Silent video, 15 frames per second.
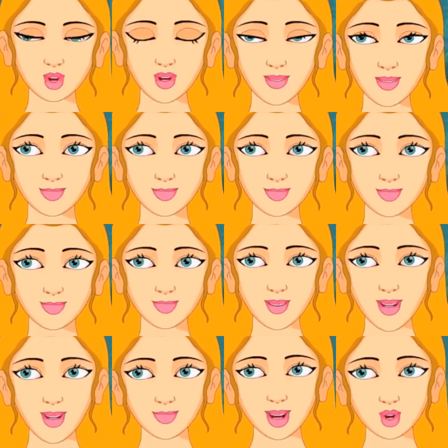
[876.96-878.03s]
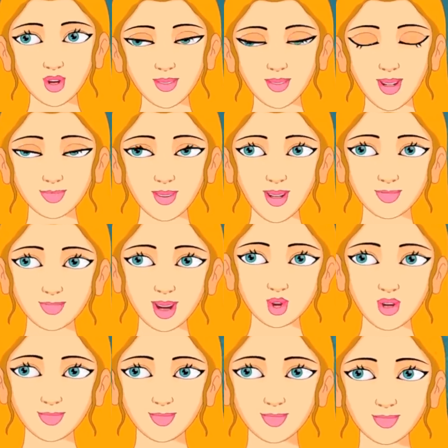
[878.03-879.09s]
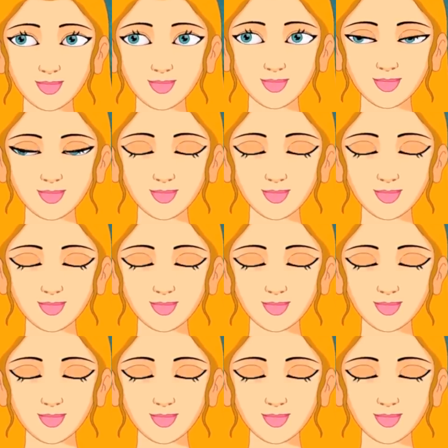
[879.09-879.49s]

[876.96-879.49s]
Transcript: are fine, let's leave this forest.